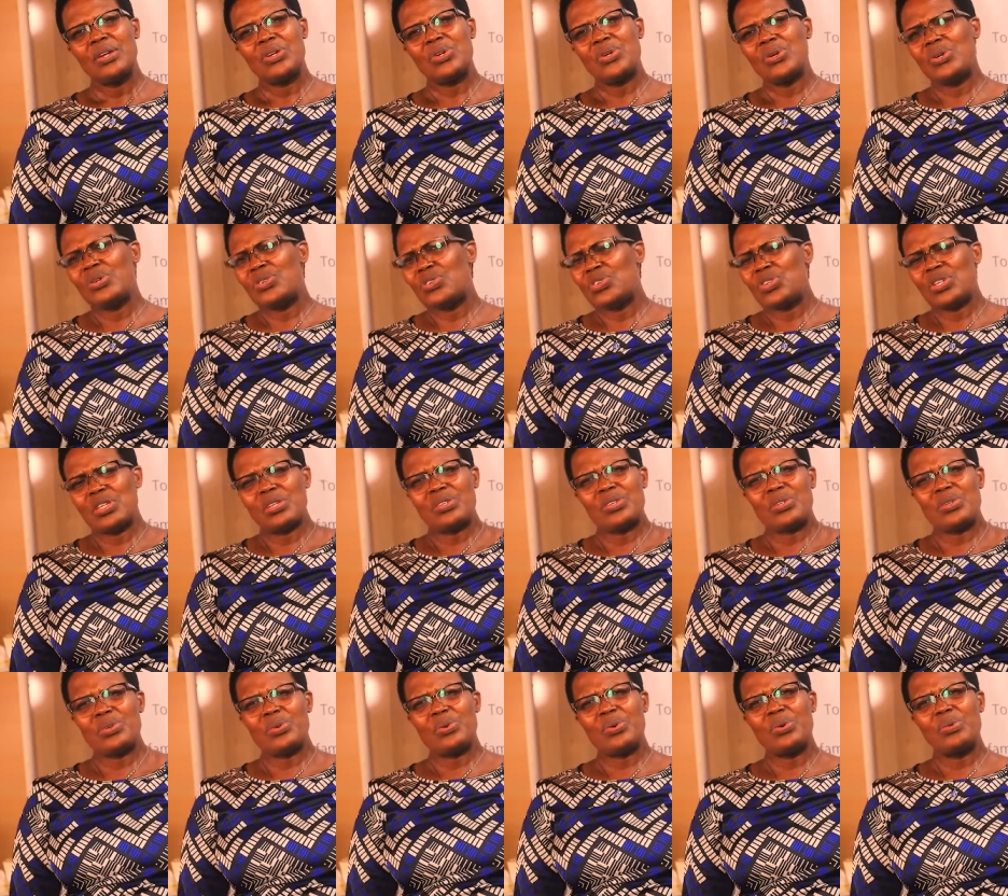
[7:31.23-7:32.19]
Don't just
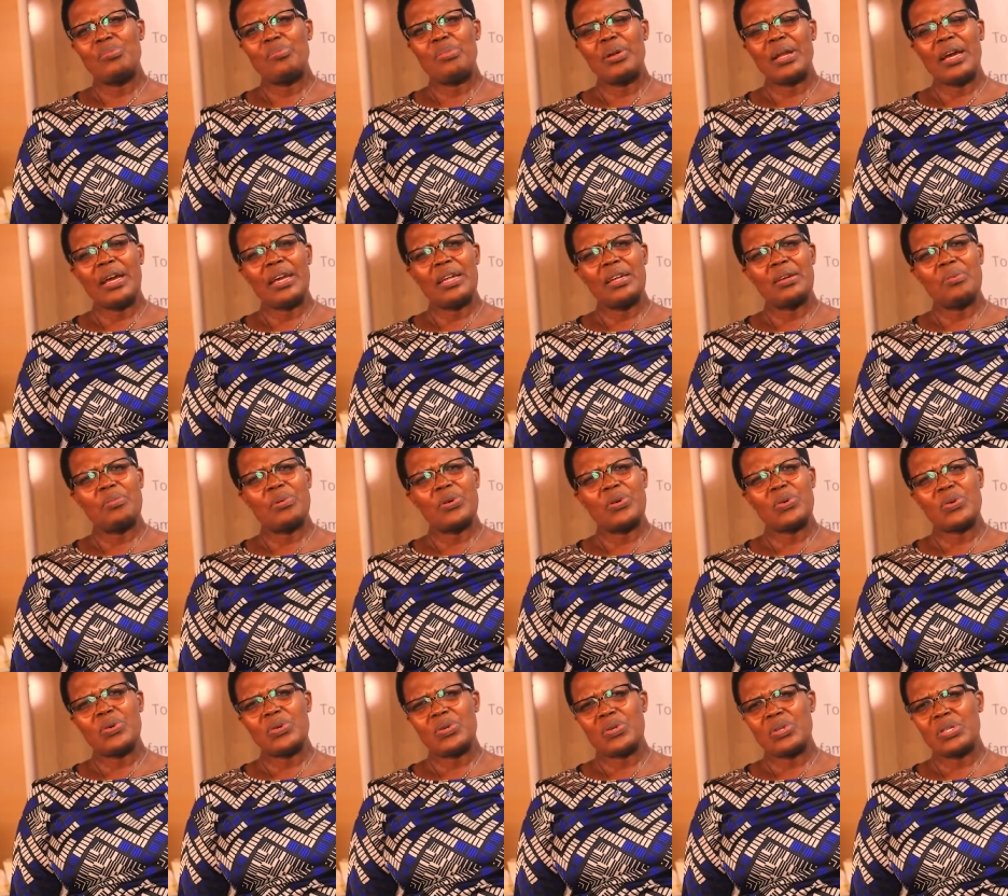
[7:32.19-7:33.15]
go blind
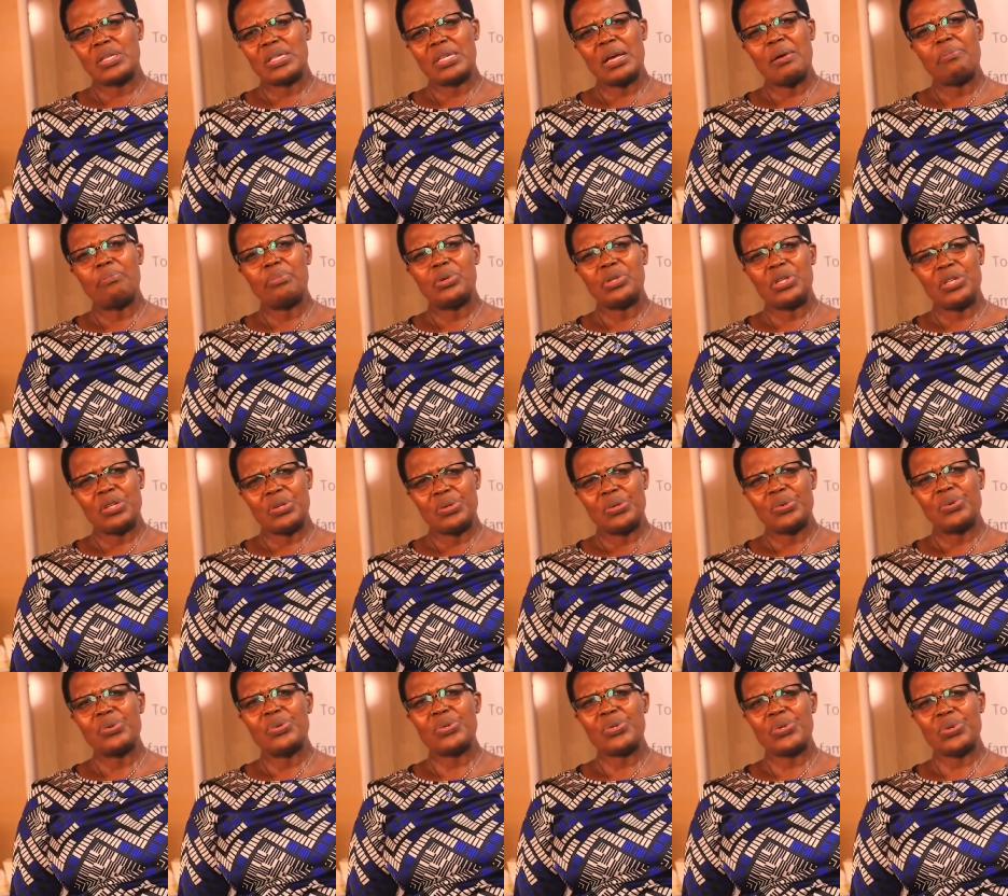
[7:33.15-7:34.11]
because somebody
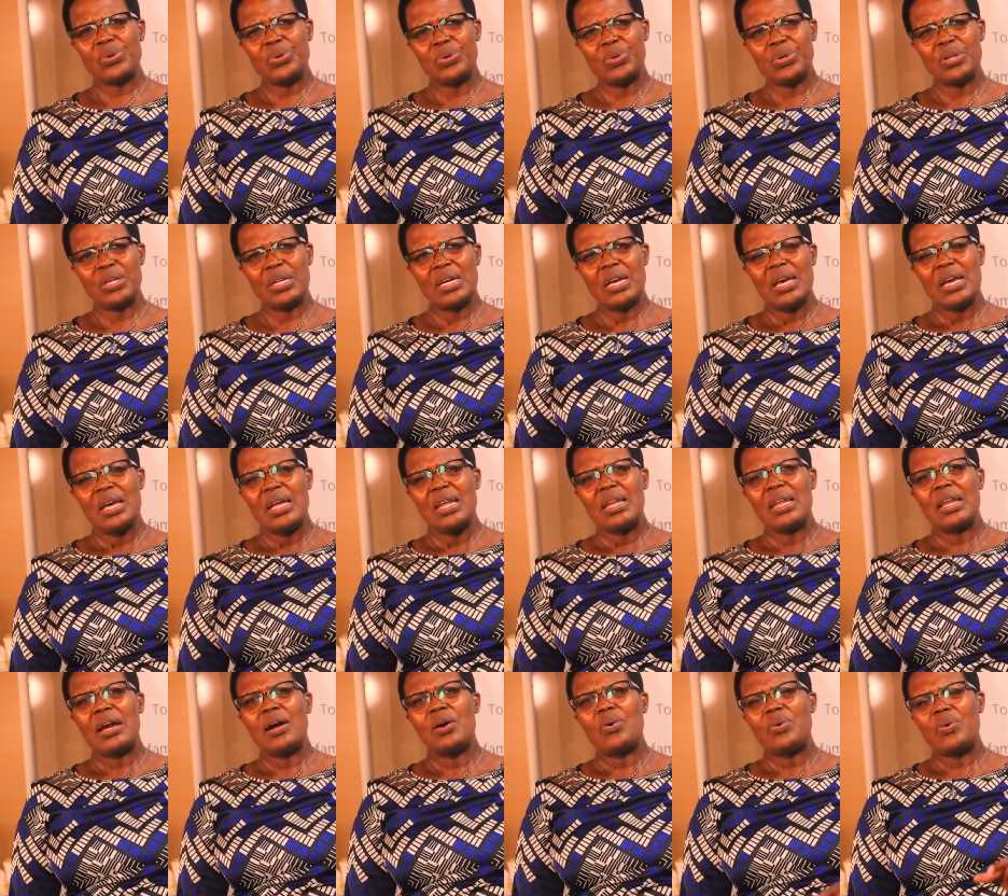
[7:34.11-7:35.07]
looks good.
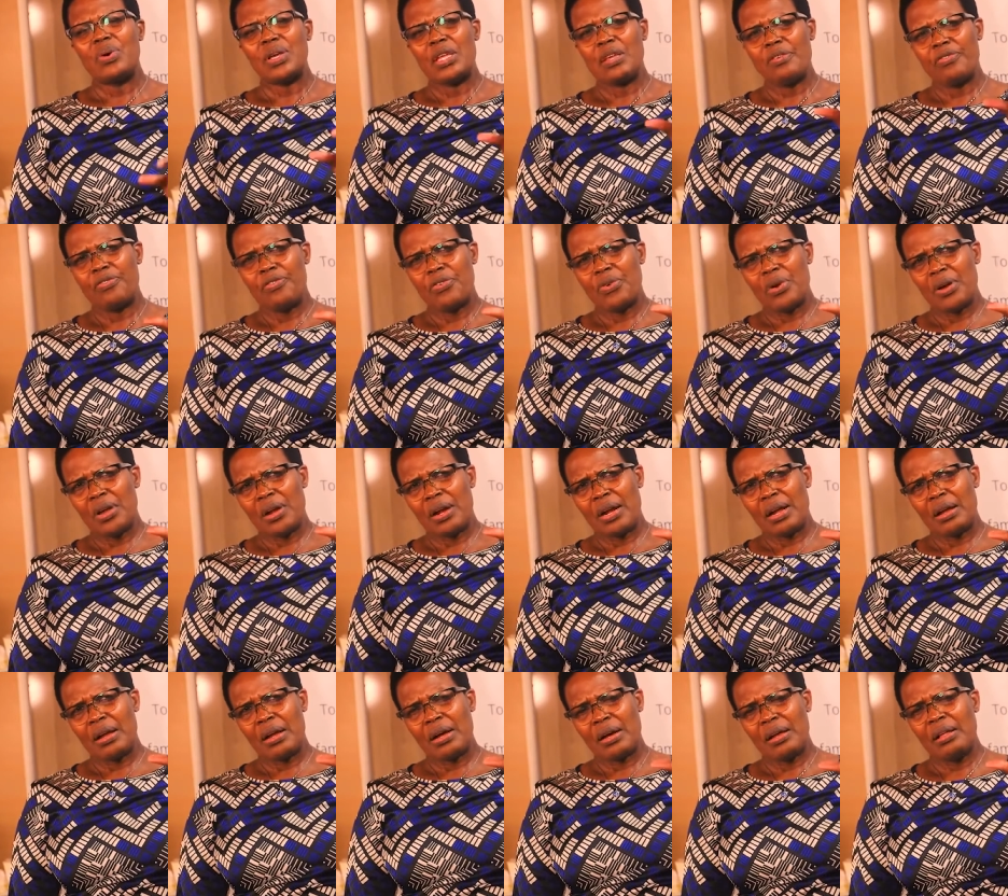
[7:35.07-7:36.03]
Now, if you are
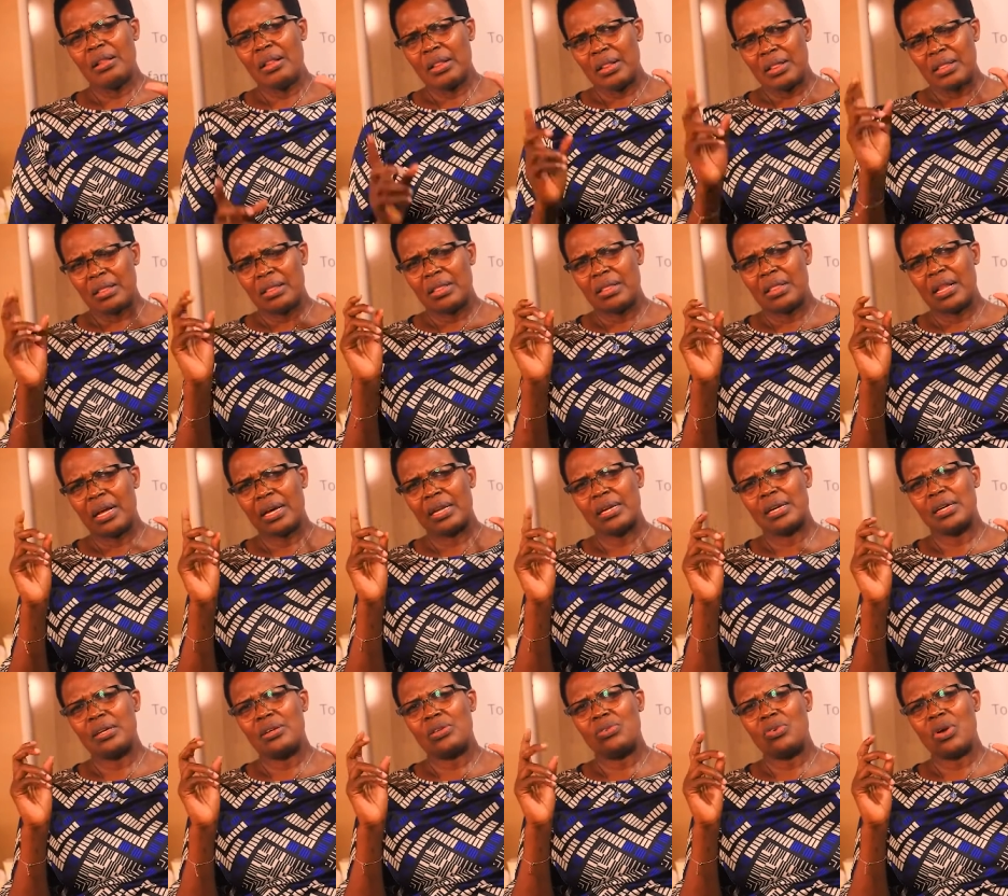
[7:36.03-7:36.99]
a girl
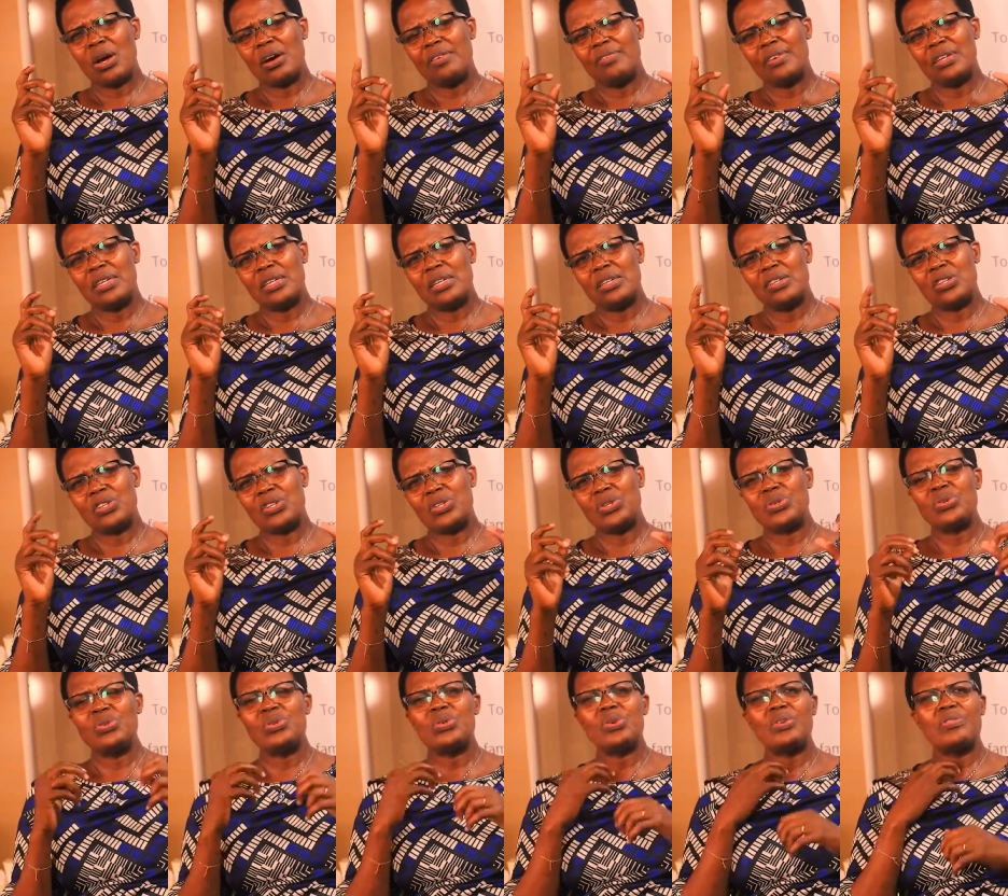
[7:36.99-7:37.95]
and you have an
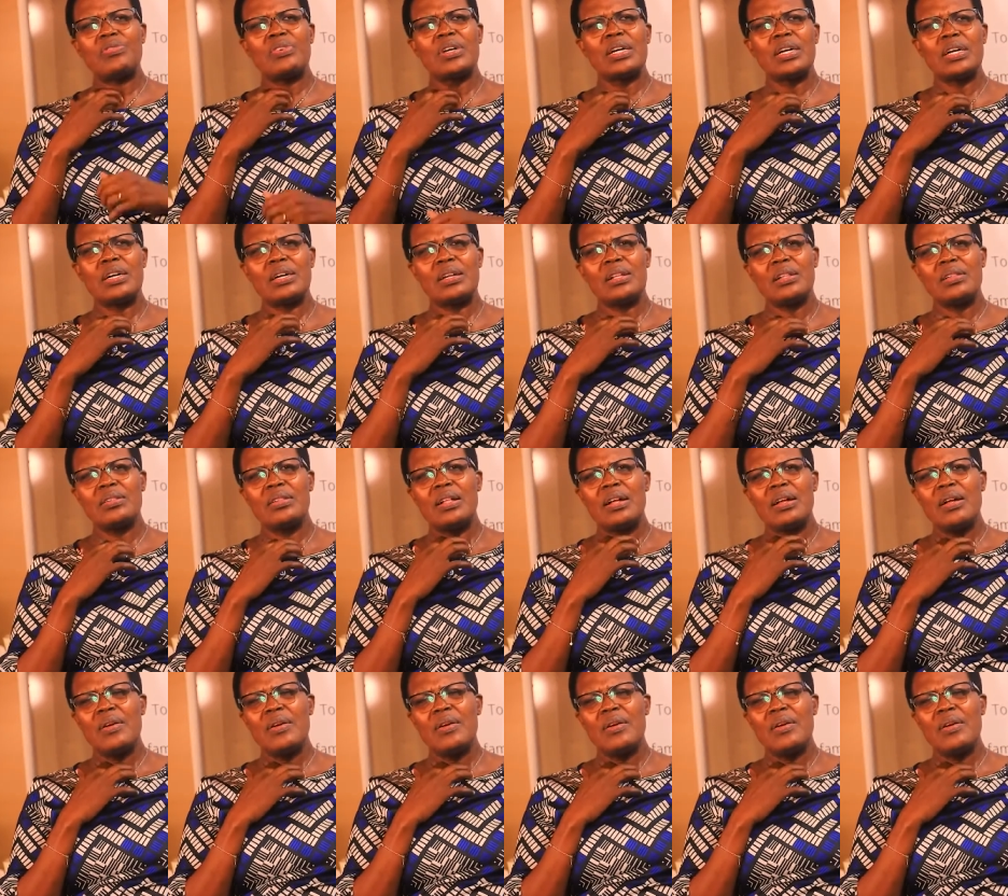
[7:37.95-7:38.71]
attitude of a girl,